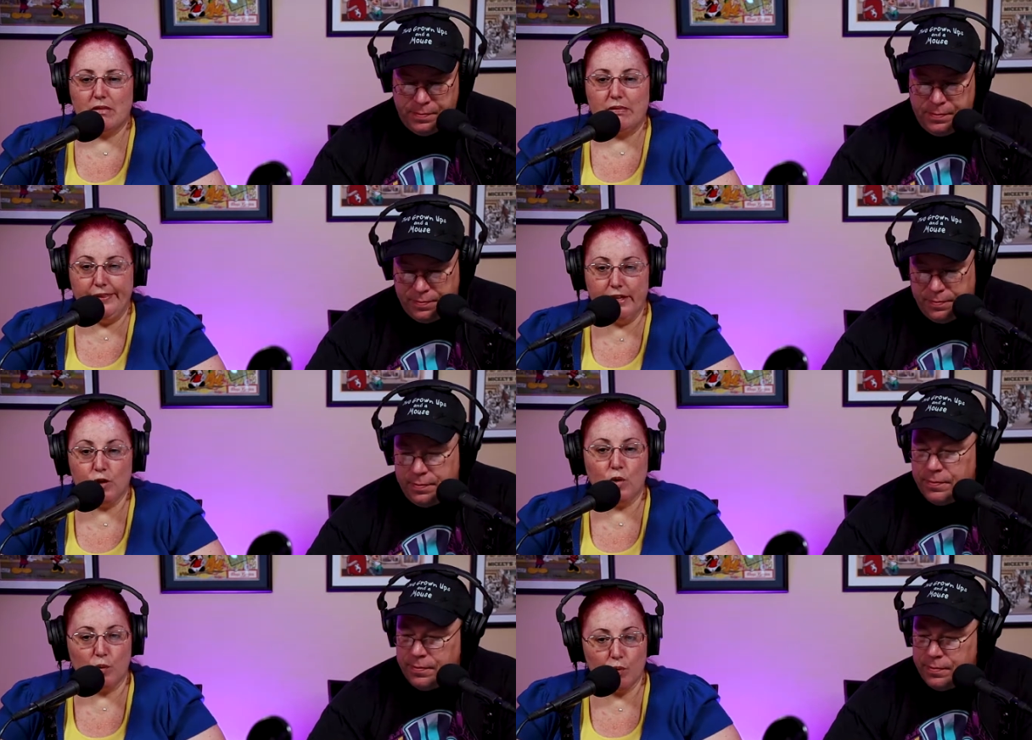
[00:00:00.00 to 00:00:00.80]

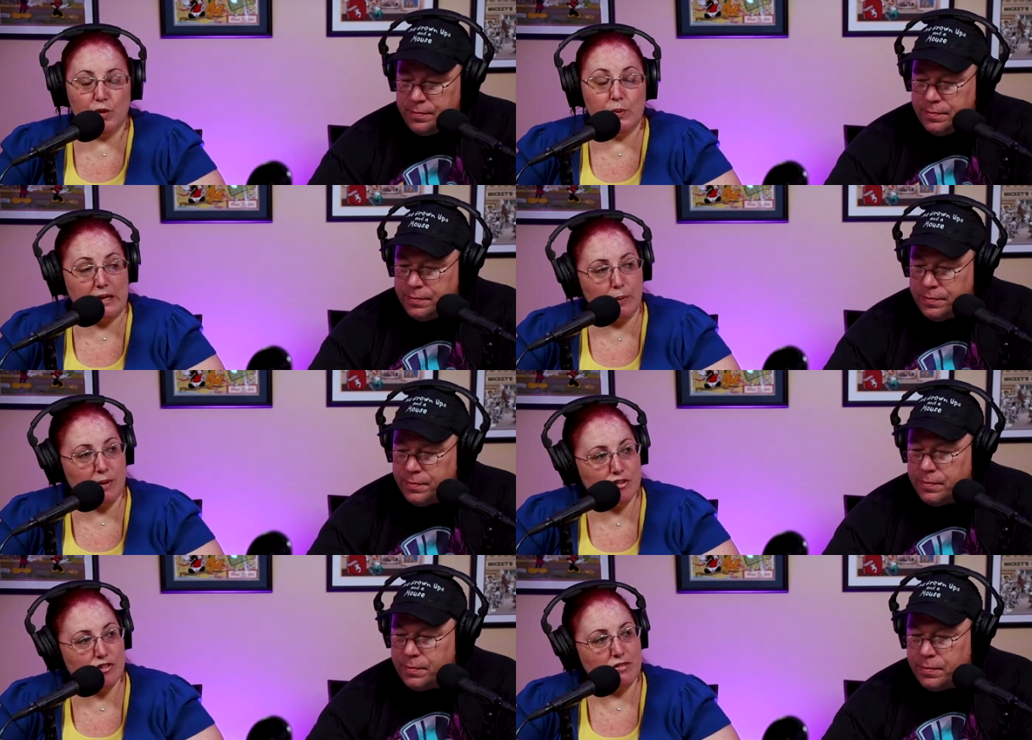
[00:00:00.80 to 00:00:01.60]
Speaker 1: little, you and I
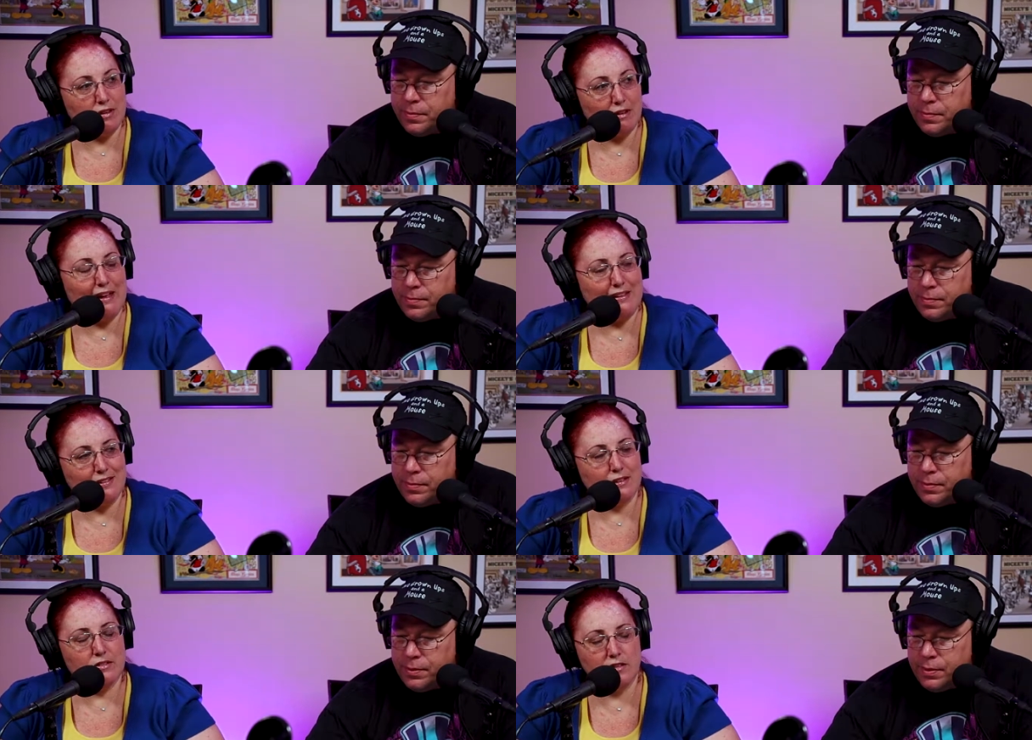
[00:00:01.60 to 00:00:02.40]
watch the
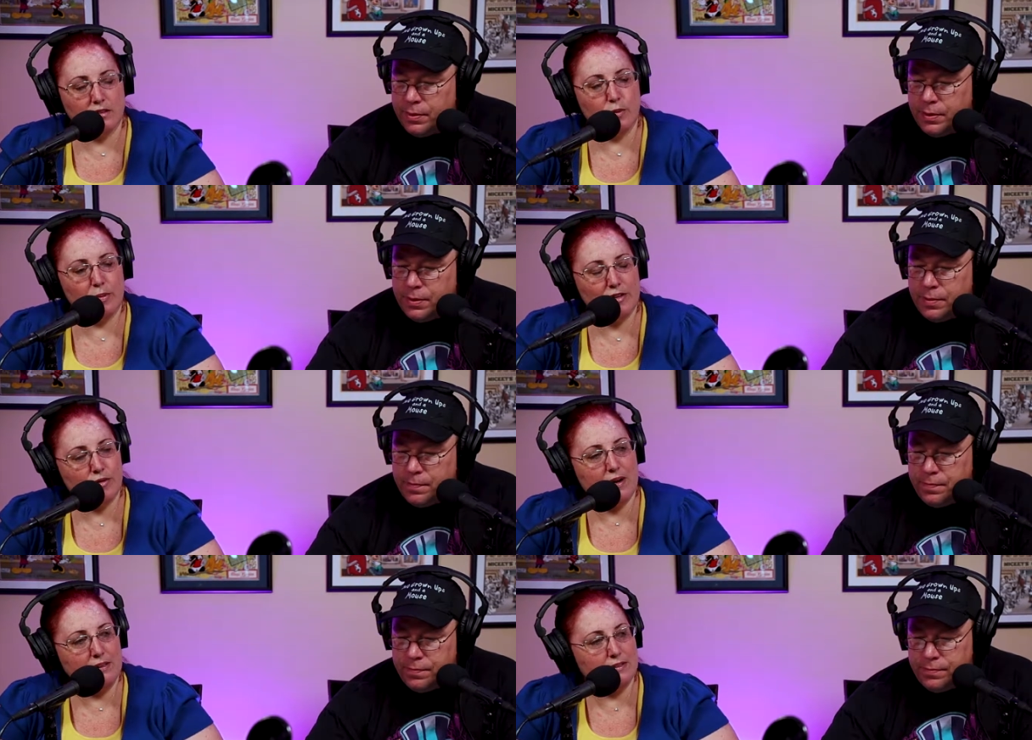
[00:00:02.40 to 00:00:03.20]
classics. Do you know
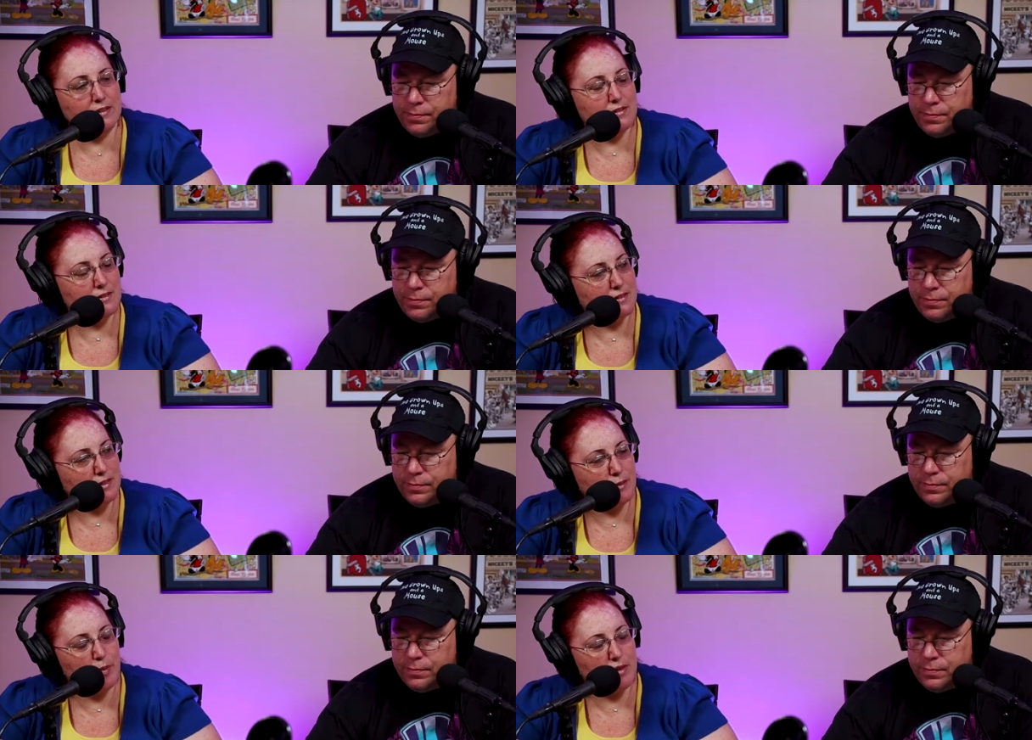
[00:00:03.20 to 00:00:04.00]
Pleasure Island is
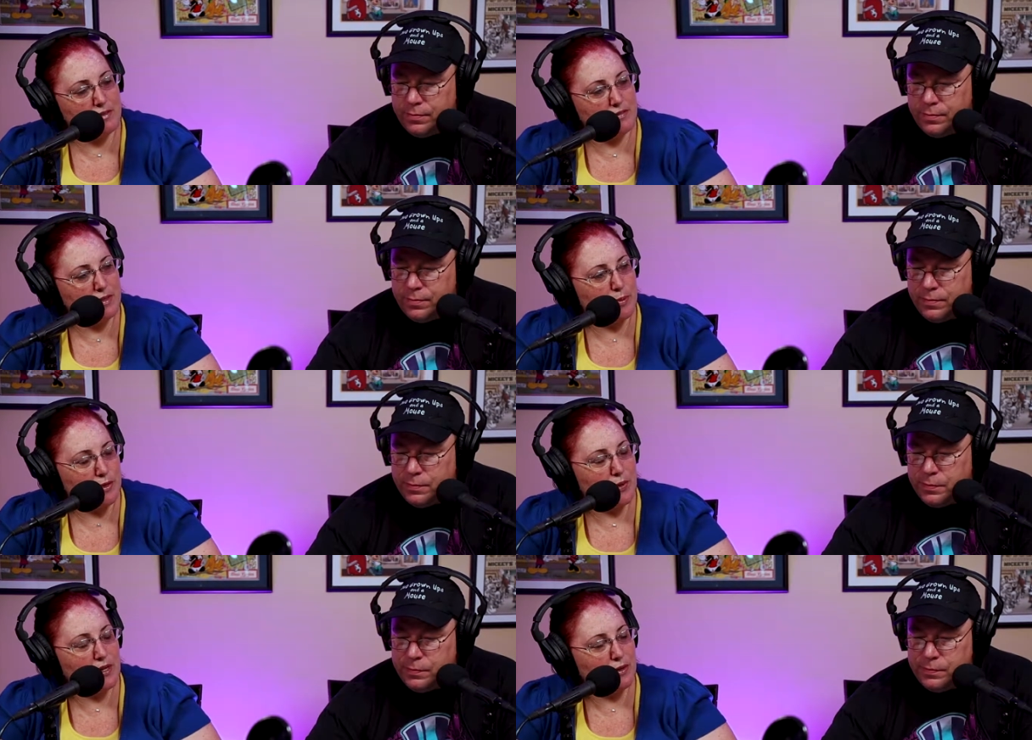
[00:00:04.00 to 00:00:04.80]
a part of uh,
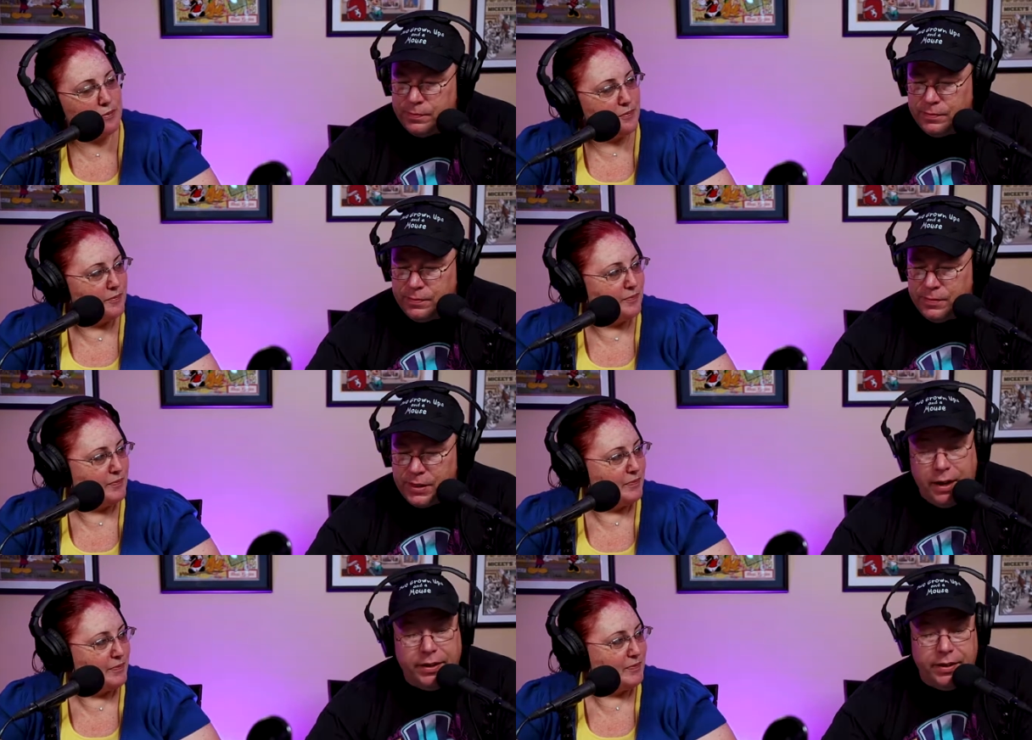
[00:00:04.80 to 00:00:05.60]
Pinocchio?
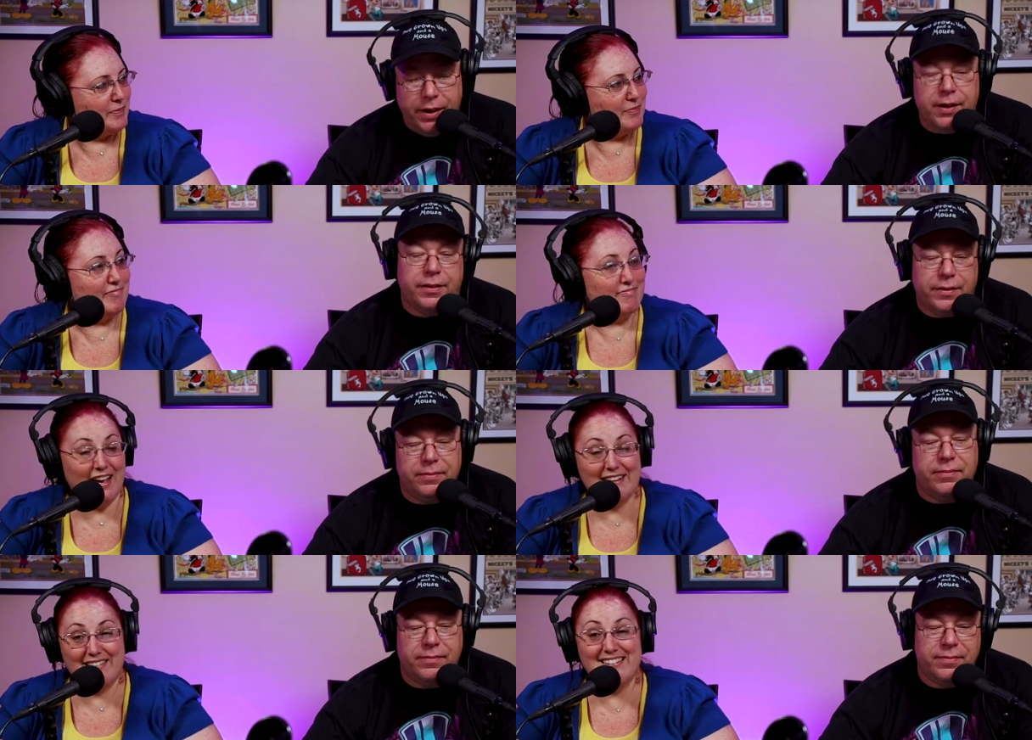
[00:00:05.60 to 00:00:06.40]
I did not.
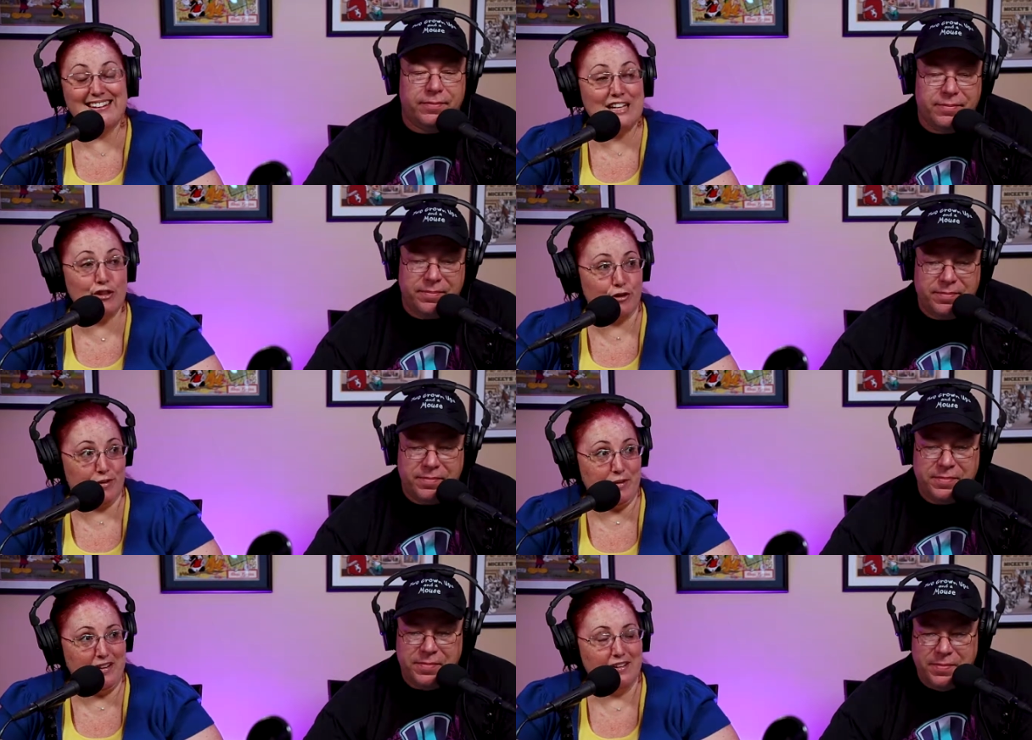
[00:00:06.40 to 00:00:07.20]
I didn't either.